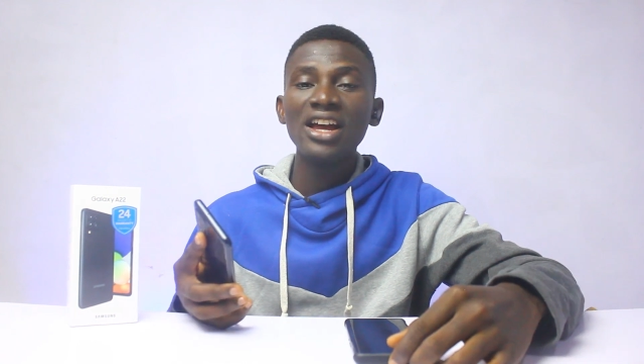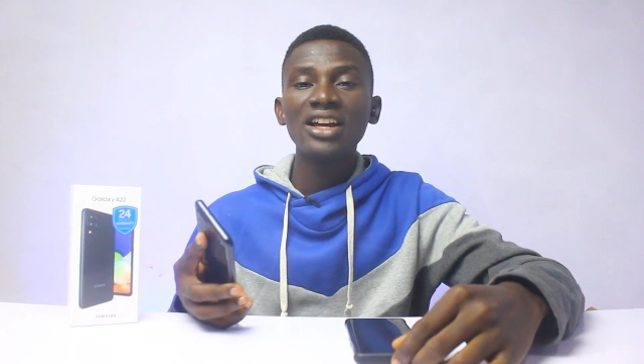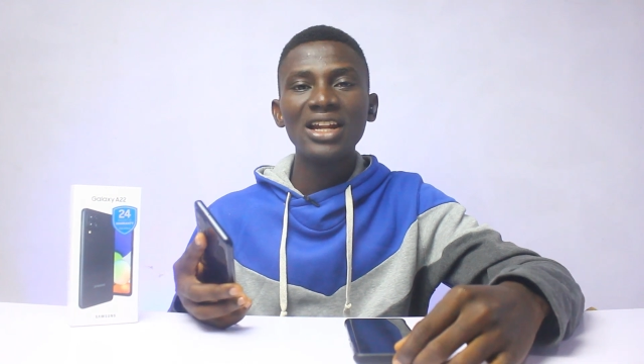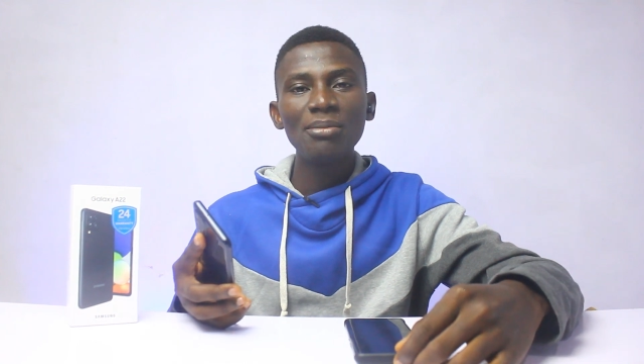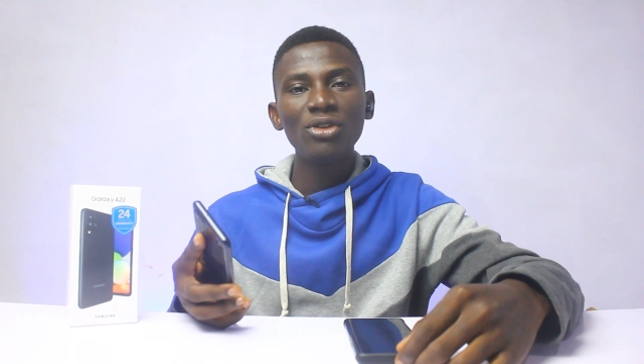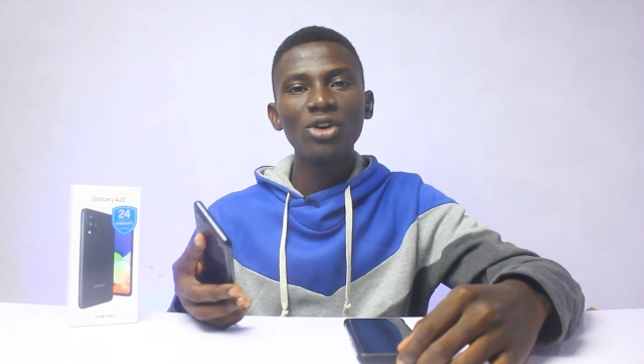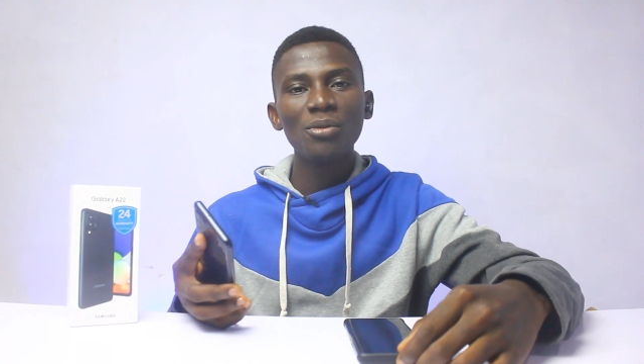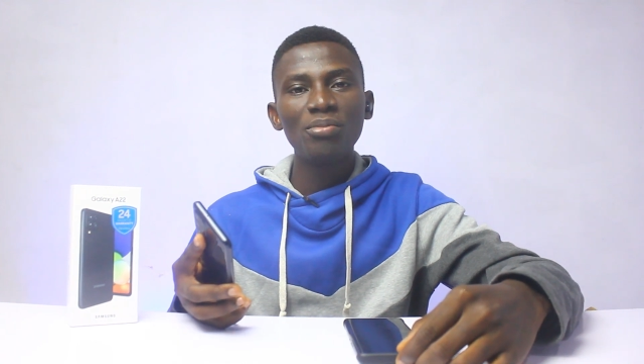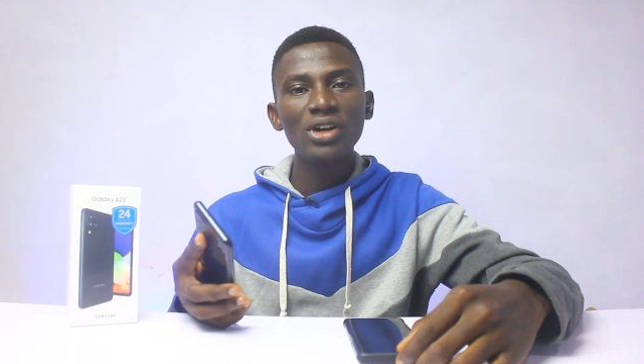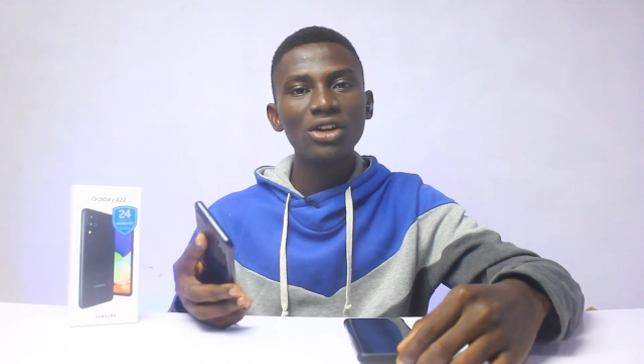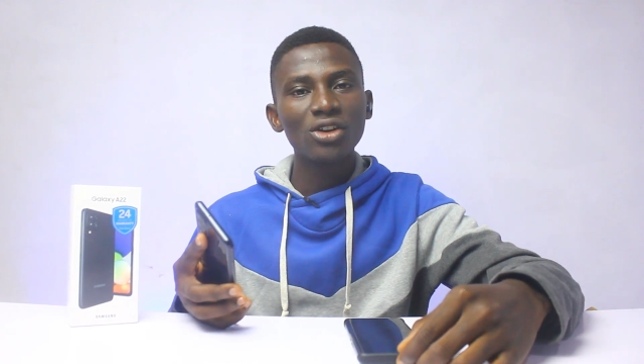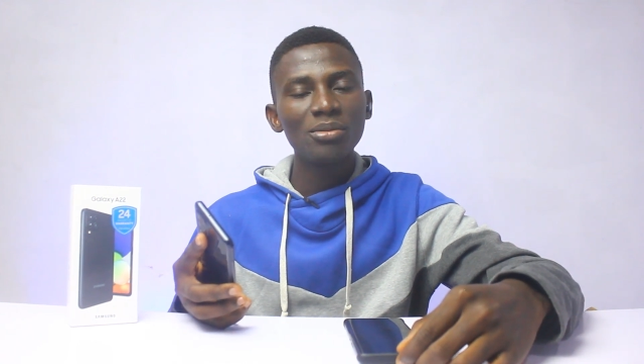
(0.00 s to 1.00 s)
Let me know your
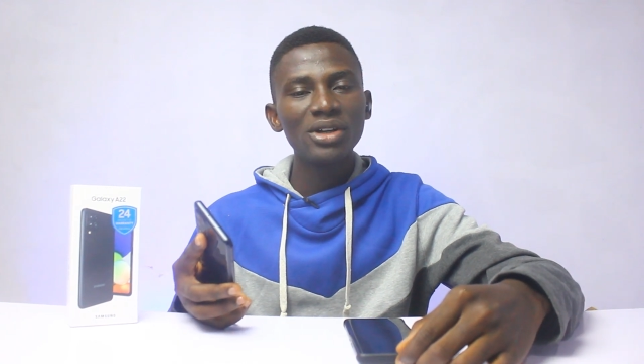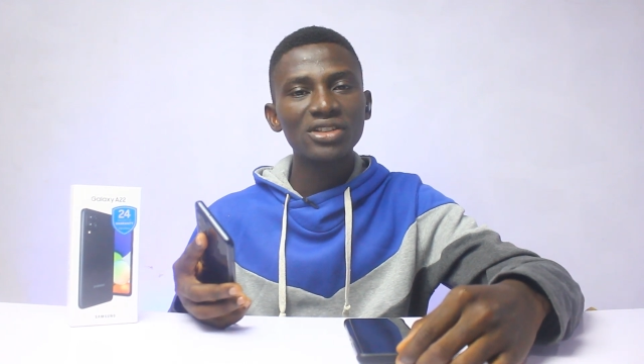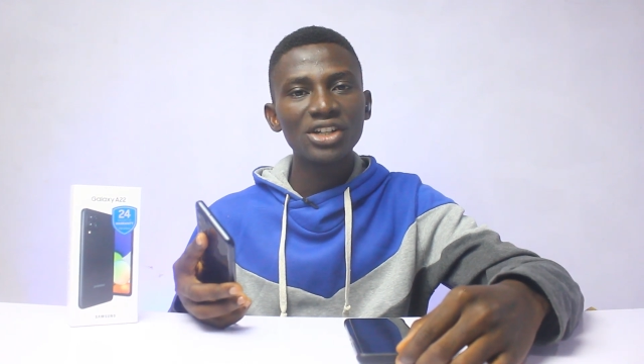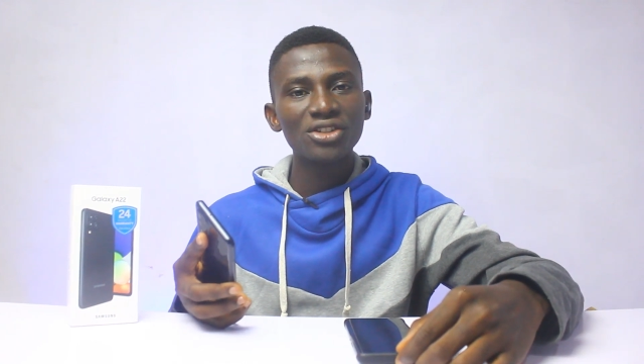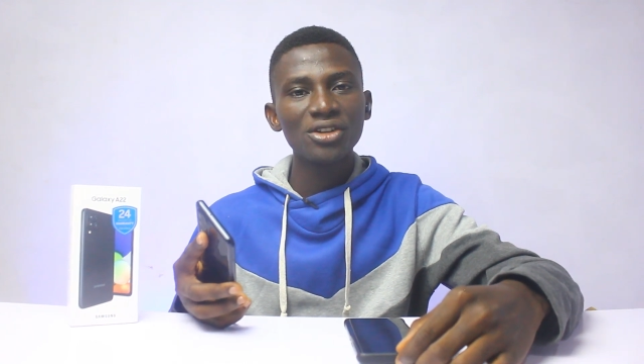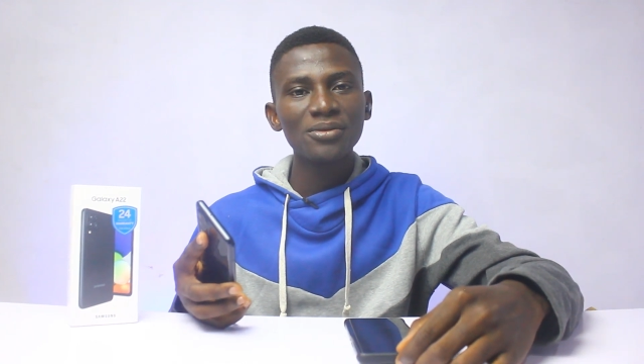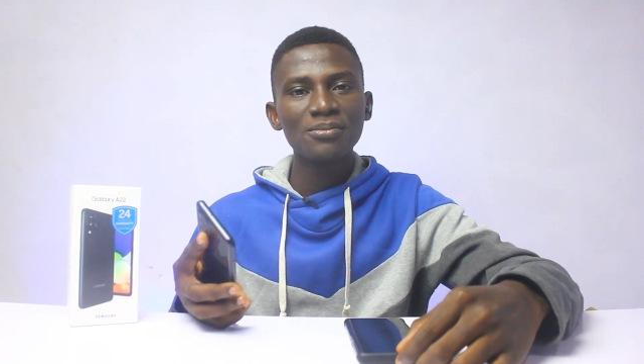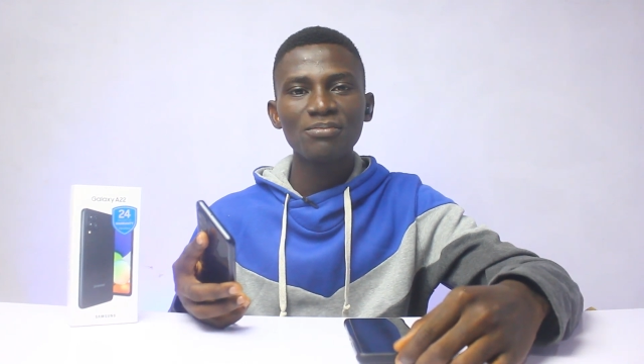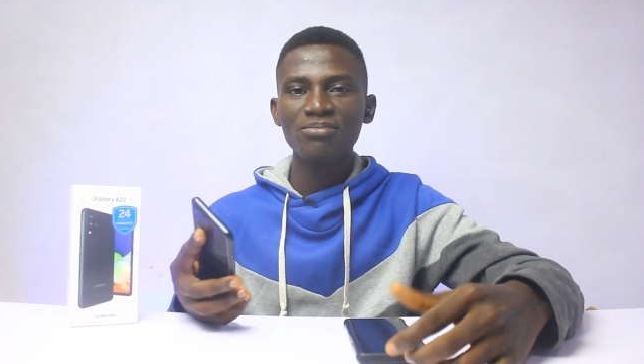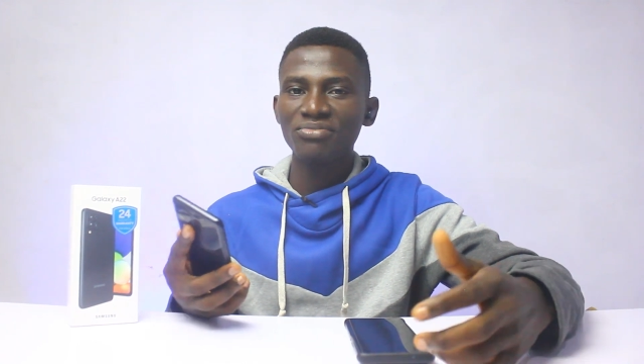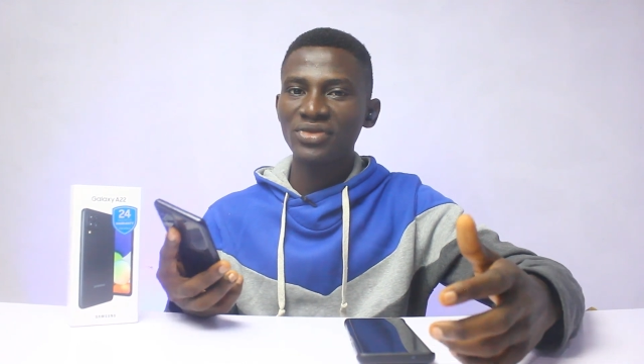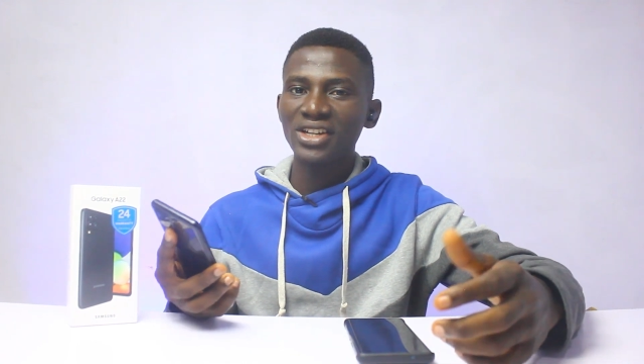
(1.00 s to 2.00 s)
opinion in the comment section.
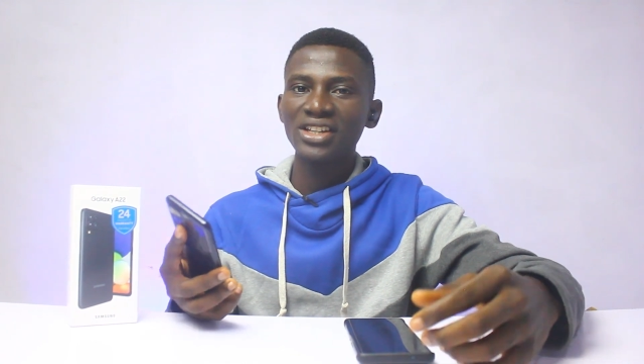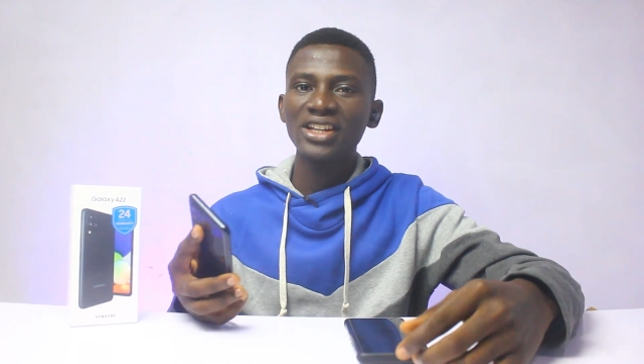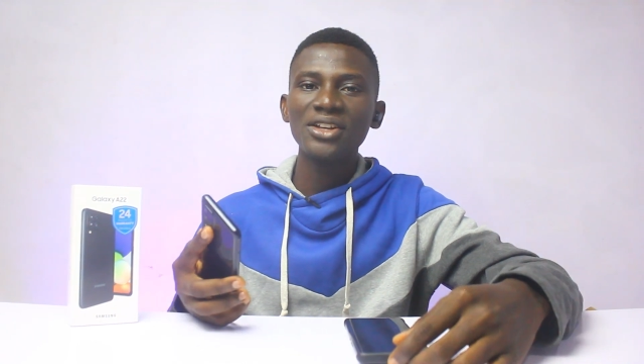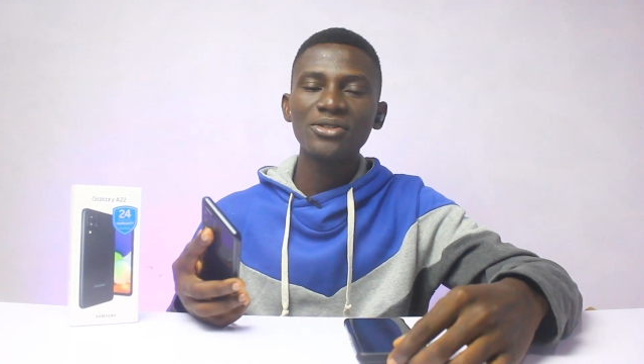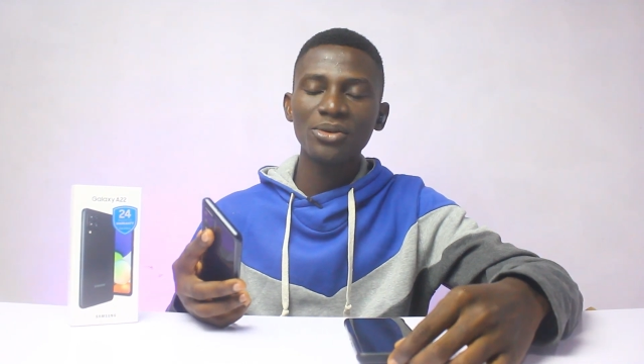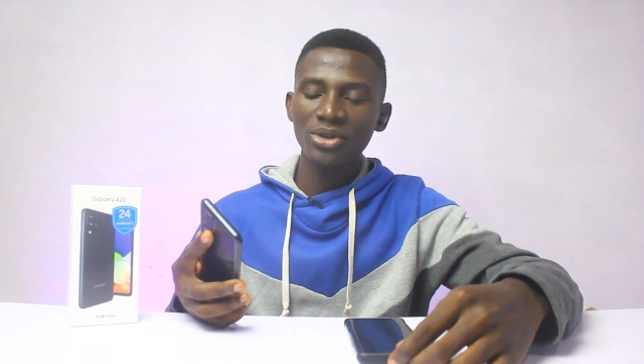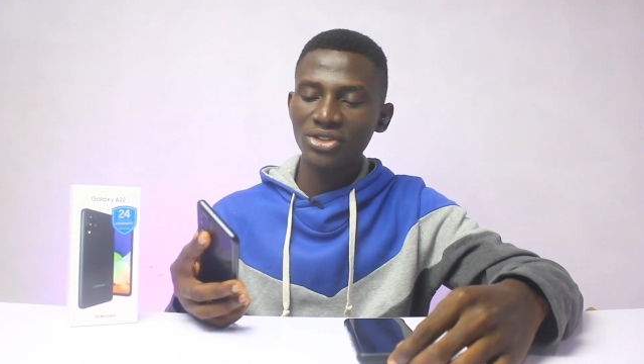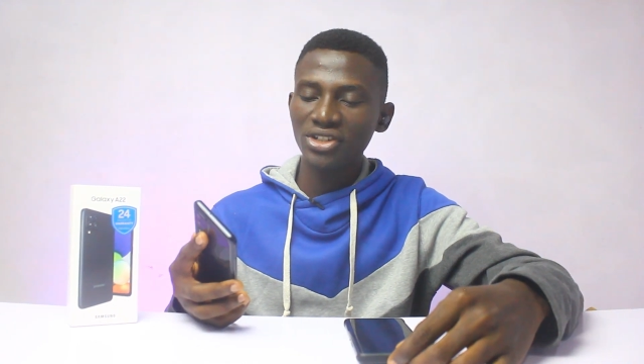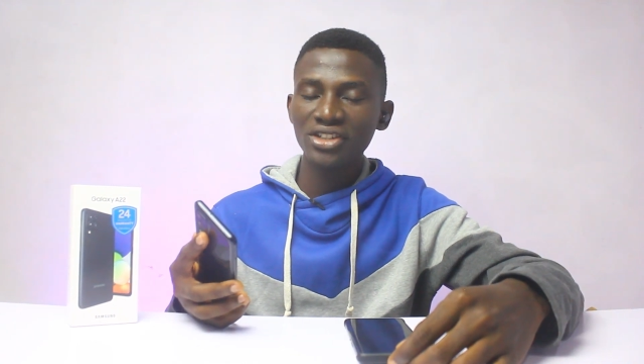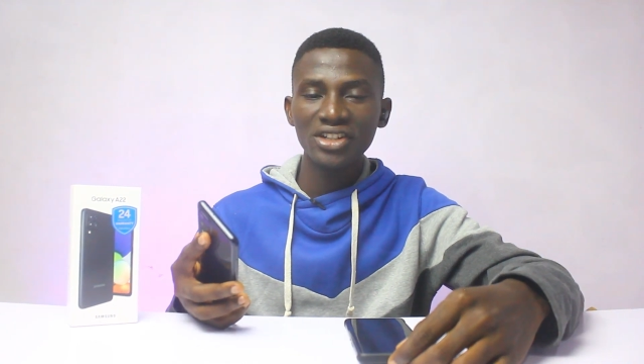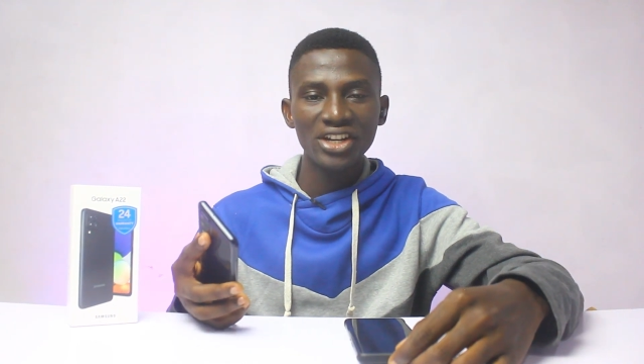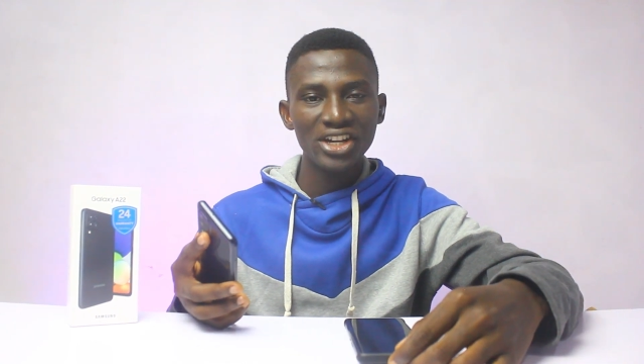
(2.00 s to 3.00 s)
Thanks for
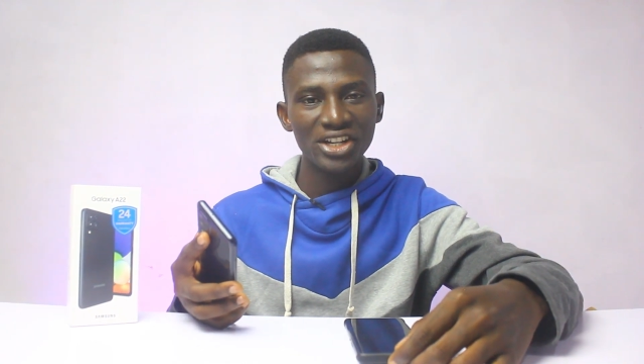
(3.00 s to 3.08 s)
watching.